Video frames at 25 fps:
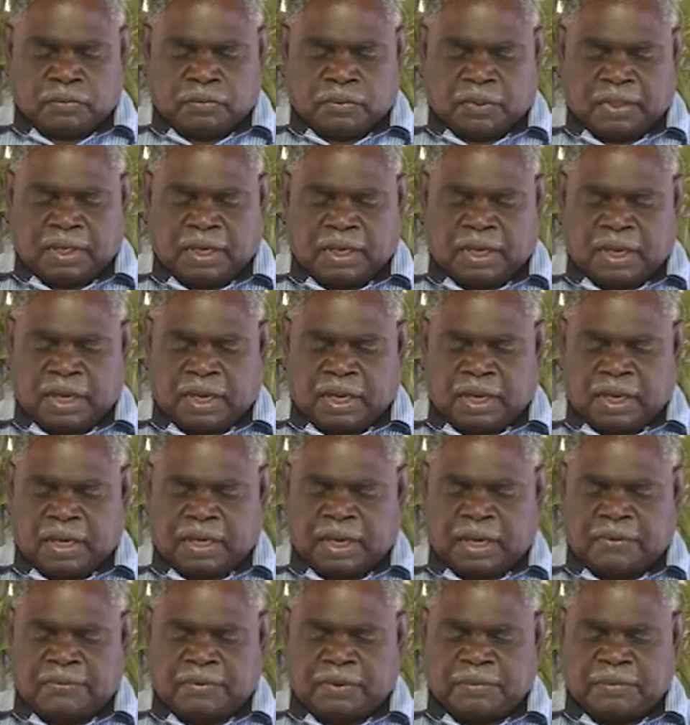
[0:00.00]
There are
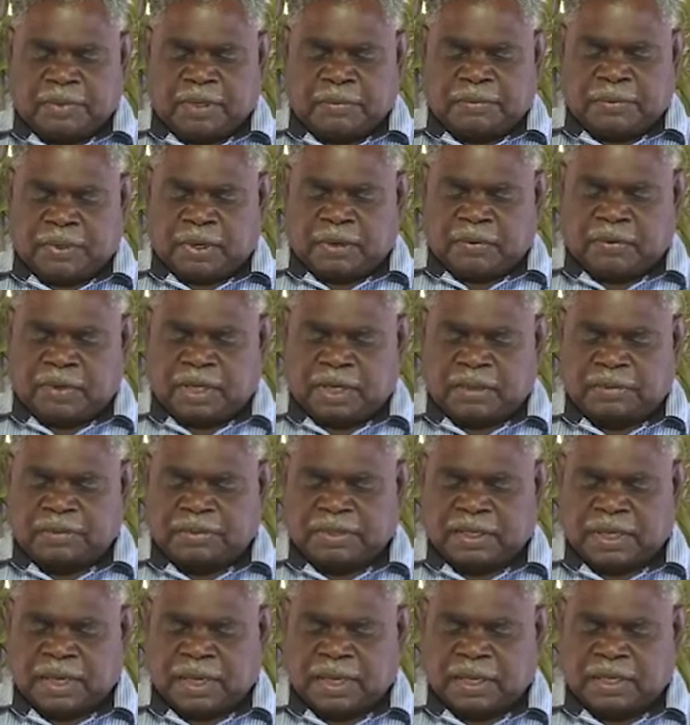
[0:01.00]
government programs
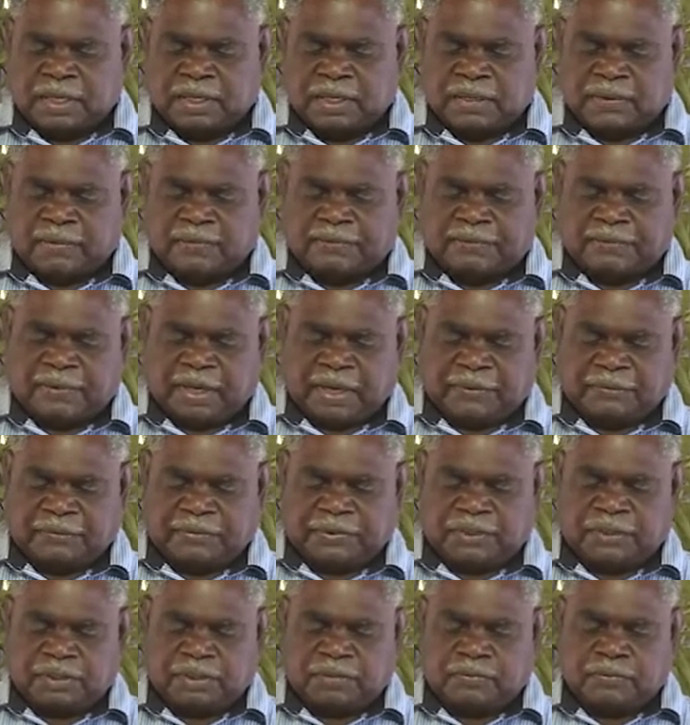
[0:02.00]
like
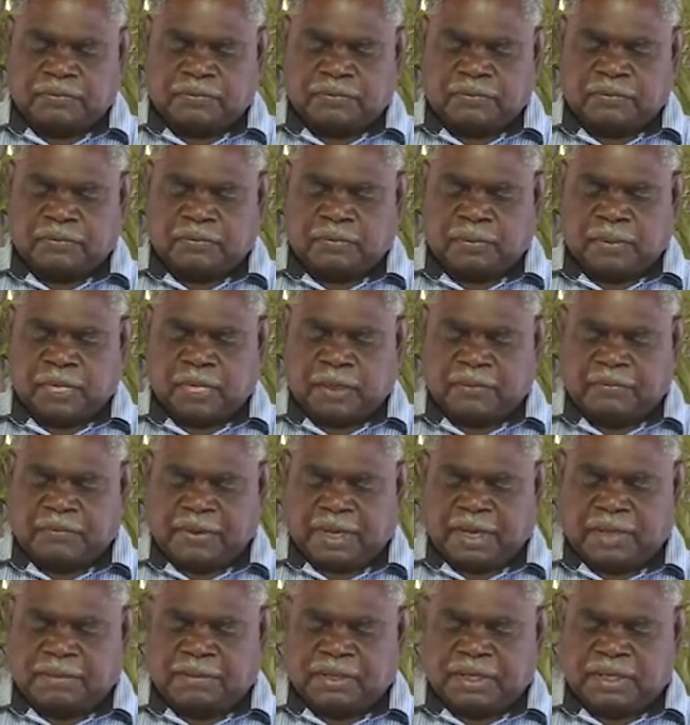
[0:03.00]
FAFT,
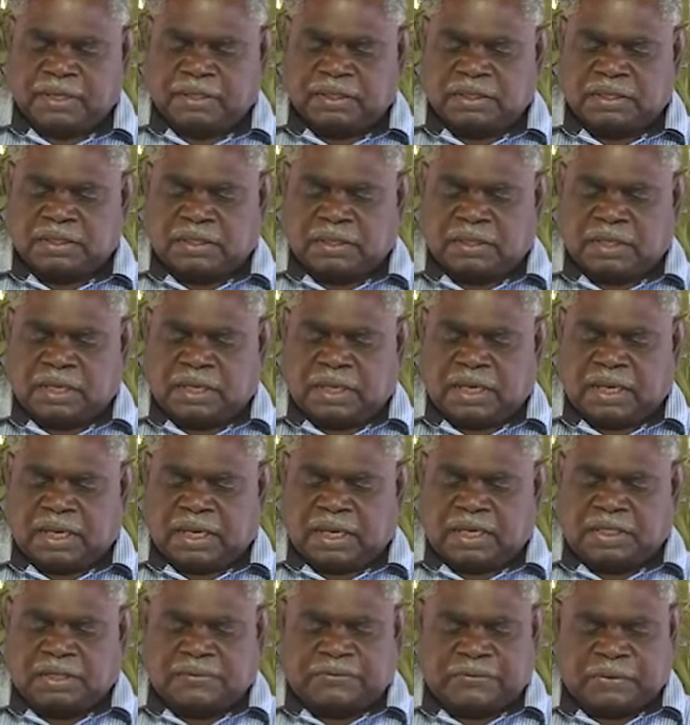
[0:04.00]
Families
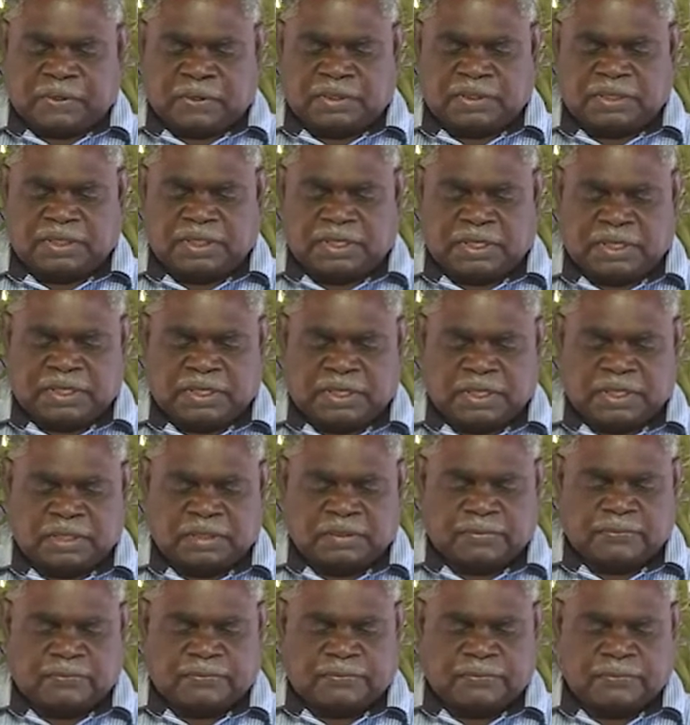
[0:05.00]
as First
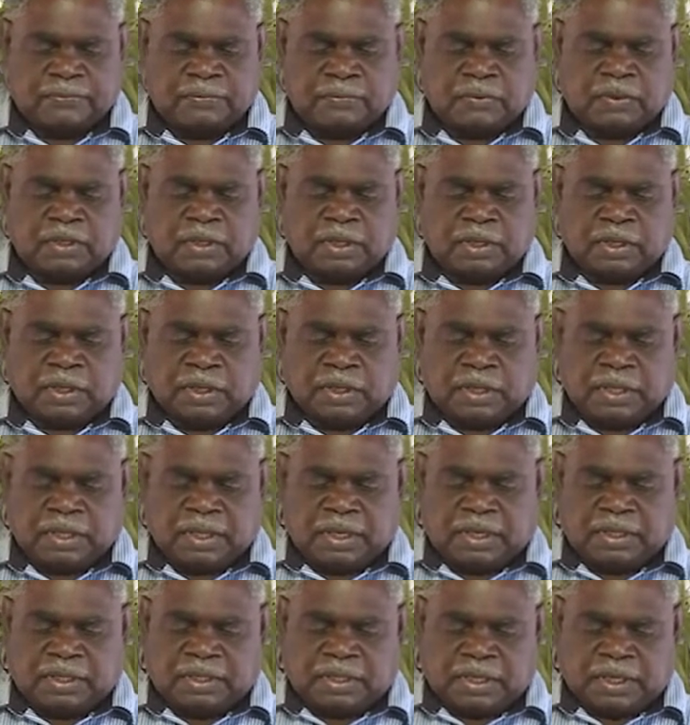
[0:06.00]
Teachers.
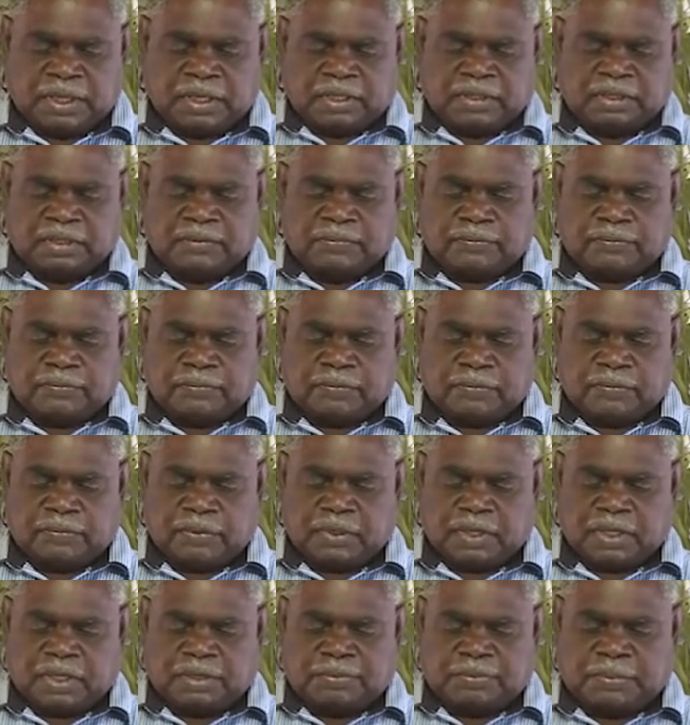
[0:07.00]
In these
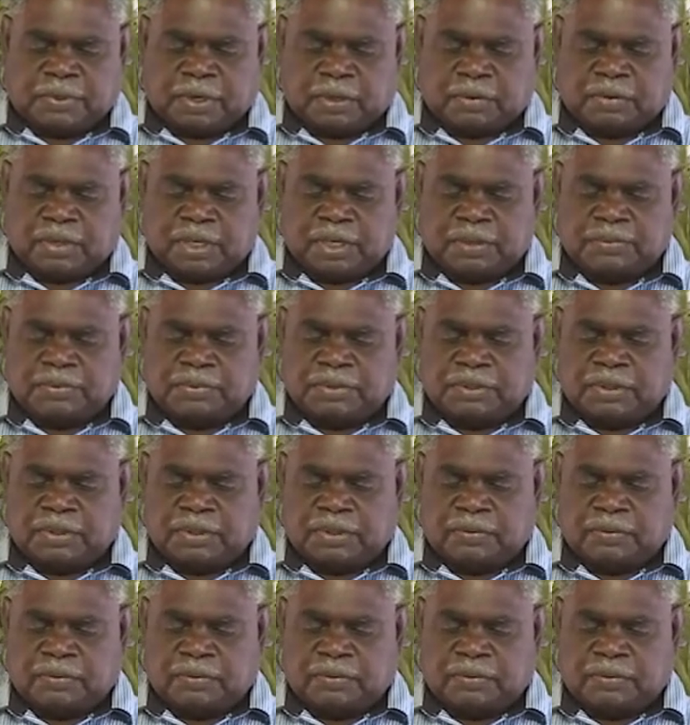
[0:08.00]
programs,